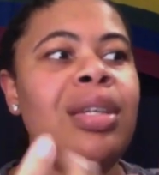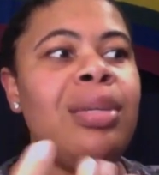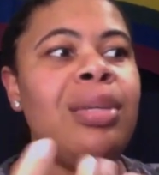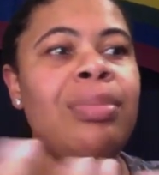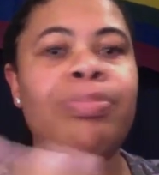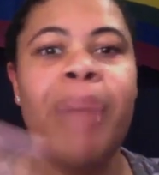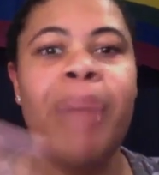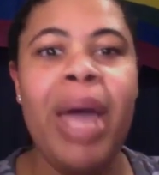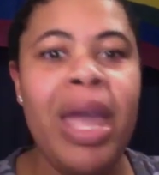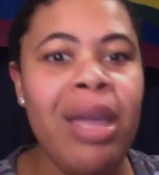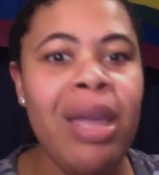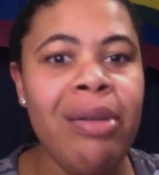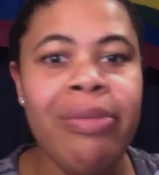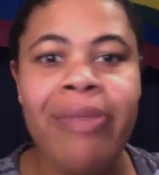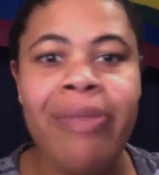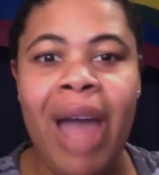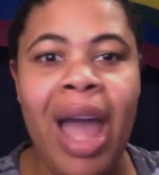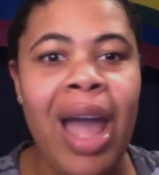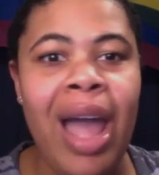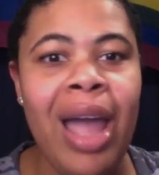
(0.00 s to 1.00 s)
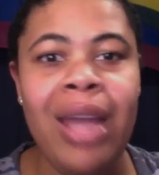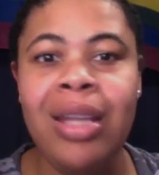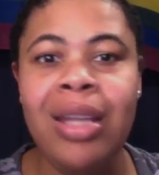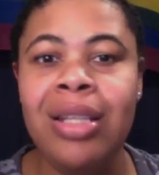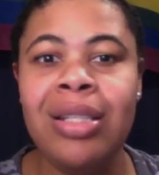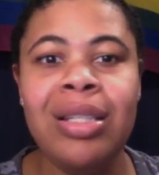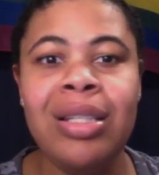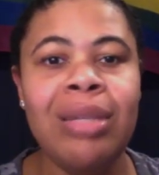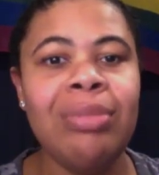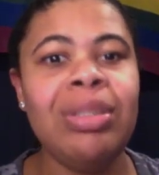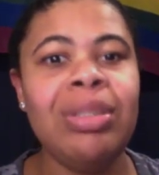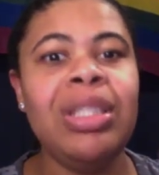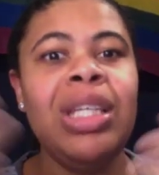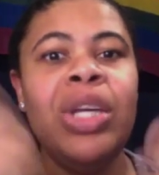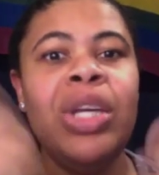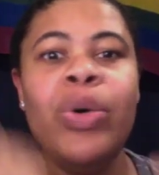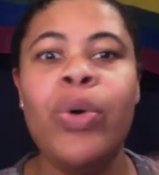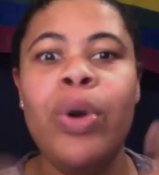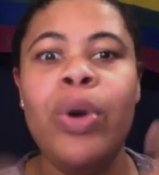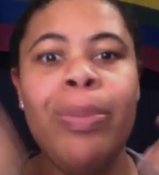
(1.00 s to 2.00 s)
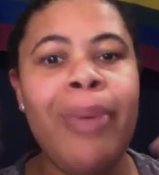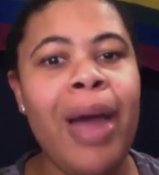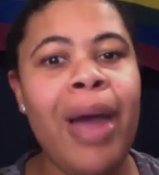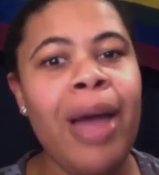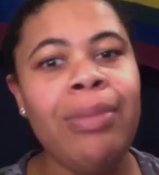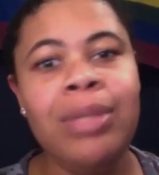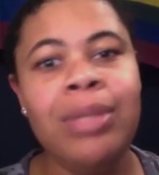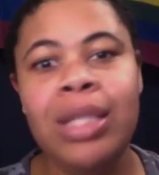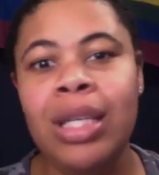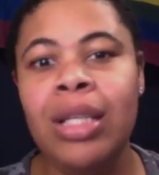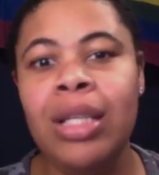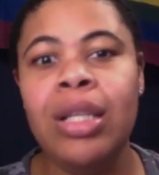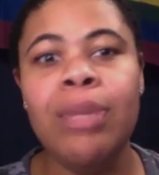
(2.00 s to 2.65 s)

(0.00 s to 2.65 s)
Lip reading: pay a fine or some shit or probably get a little